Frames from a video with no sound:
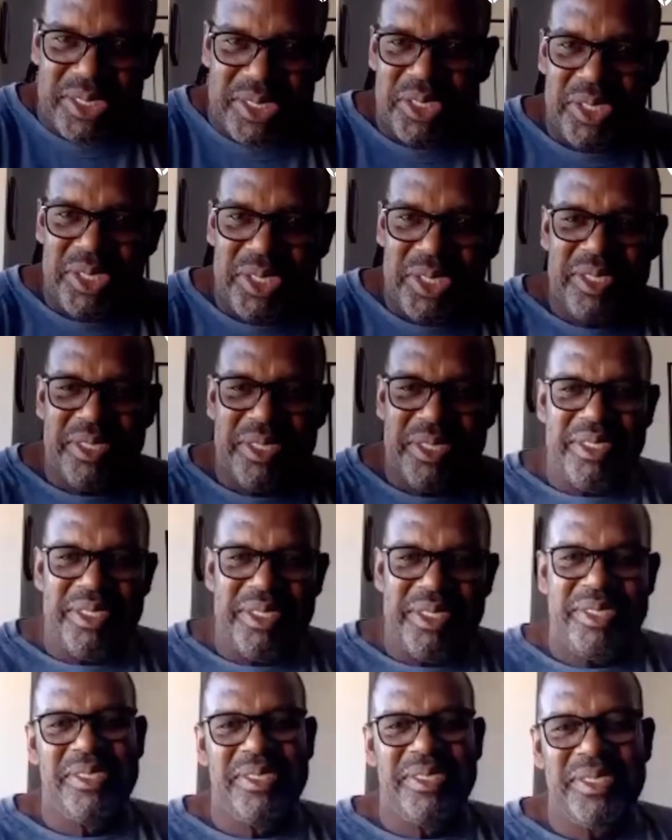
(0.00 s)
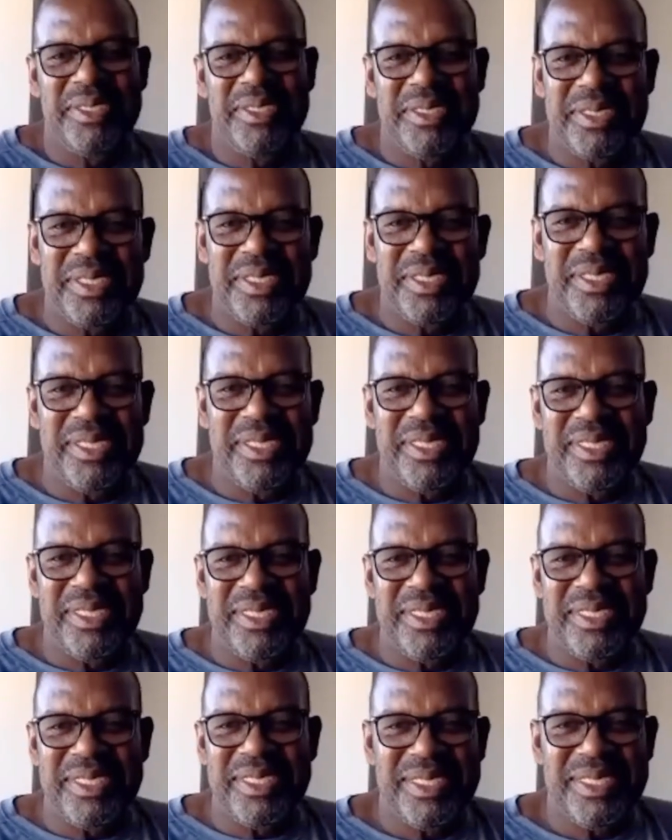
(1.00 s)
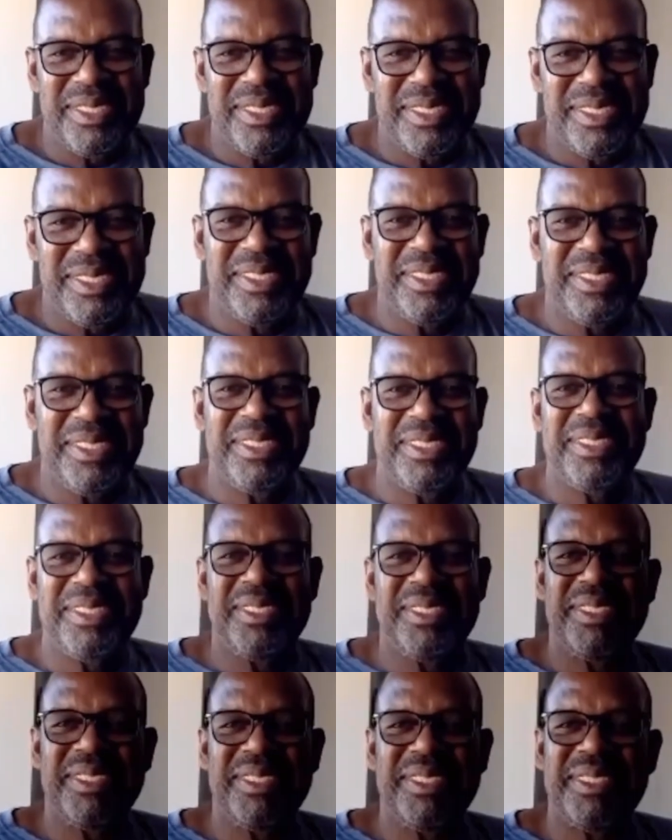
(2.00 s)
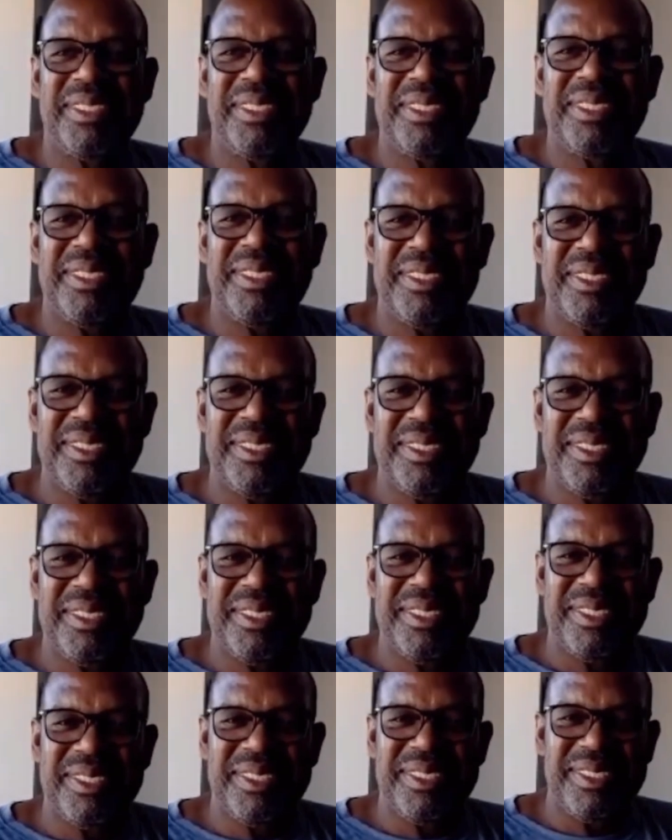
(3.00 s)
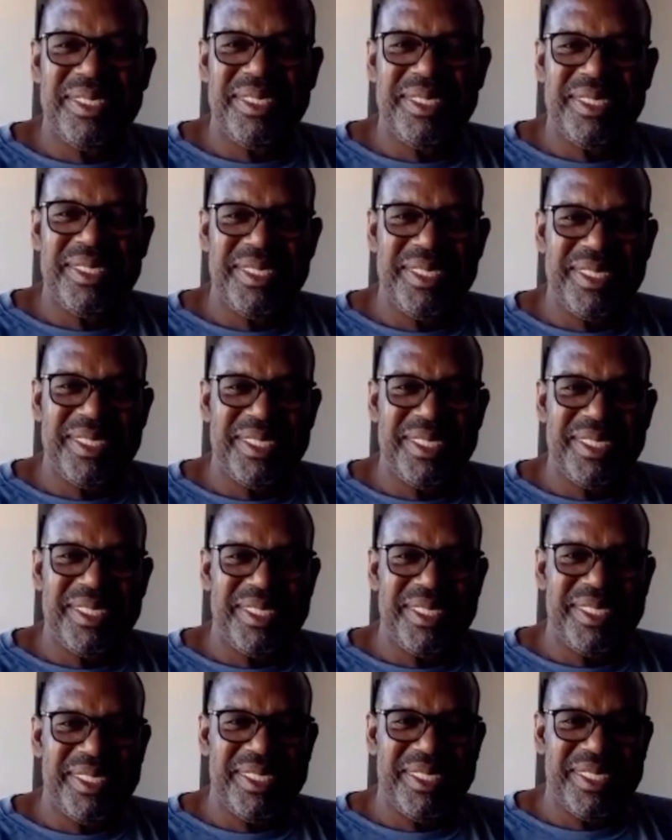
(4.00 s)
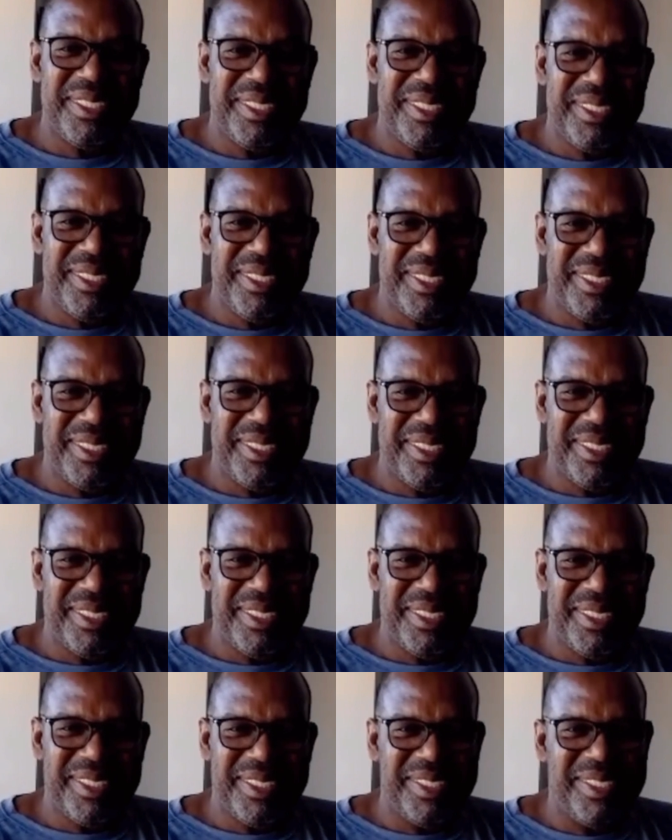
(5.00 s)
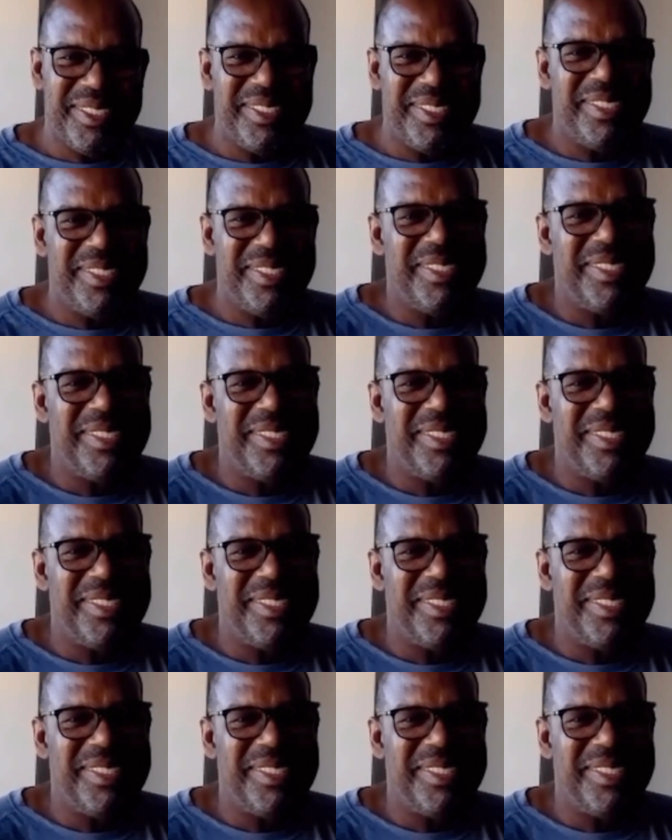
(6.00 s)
This person isn't speaking.